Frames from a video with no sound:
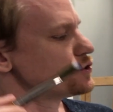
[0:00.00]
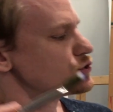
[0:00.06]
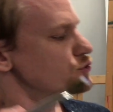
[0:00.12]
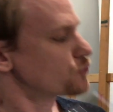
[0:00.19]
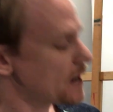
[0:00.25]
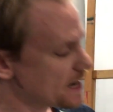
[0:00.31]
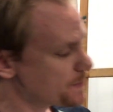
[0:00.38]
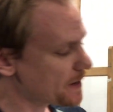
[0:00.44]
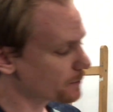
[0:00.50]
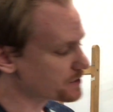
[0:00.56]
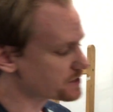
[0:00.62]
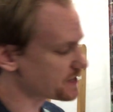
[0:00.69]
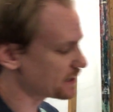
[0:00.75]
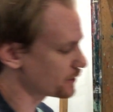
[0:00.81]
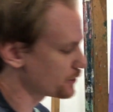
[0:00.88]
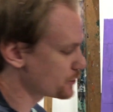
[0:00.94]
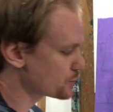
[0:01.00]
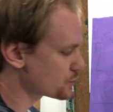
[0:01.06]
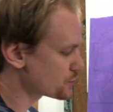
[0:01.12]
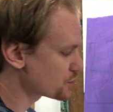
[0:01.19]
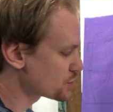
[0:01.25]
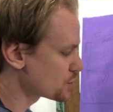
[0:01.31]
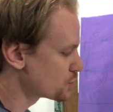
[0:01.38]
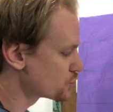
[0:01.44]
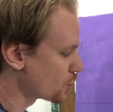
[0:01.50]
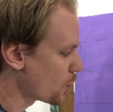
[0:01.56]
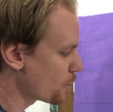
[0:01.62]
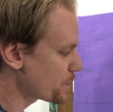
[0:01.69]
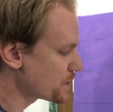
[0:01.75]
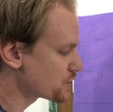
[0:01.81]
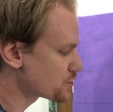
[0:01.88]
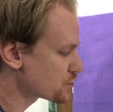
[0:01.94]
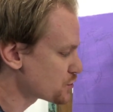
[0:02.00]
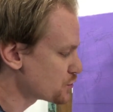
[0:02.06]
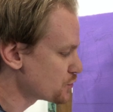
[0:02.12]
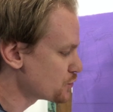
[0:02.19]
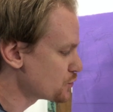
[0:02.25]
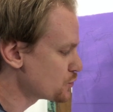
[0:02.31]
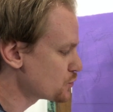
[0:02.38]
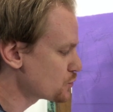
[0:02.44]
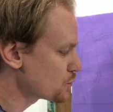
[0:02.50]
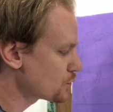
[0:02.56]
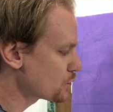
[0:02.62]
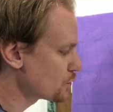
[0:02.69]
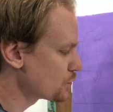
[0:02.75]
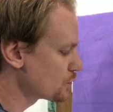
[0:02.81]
Try to be able to stay loose. Don't be too